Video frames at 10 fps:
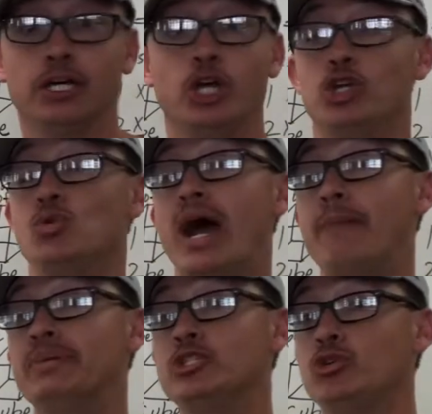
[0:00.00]
you
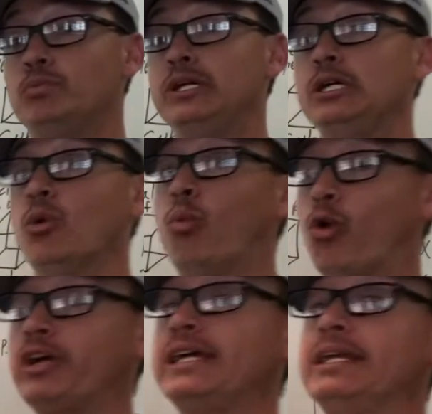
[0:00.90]
happen to be
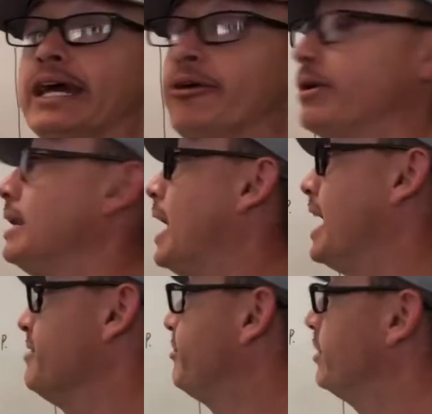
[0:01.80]
working later in
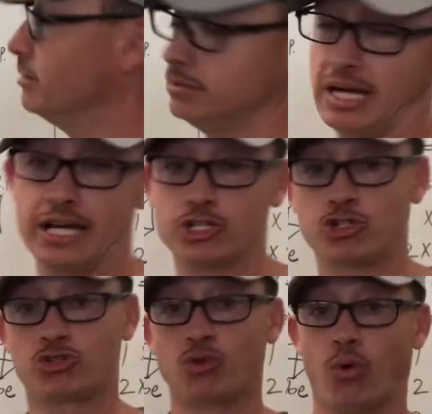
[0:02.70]
life at a
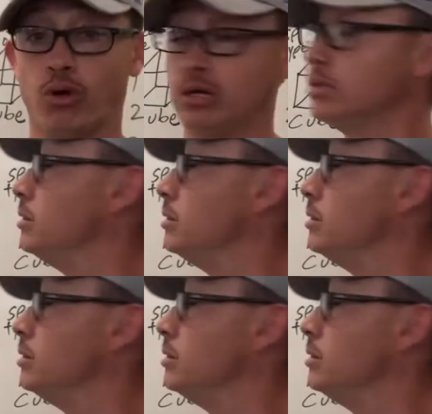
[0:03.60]
store,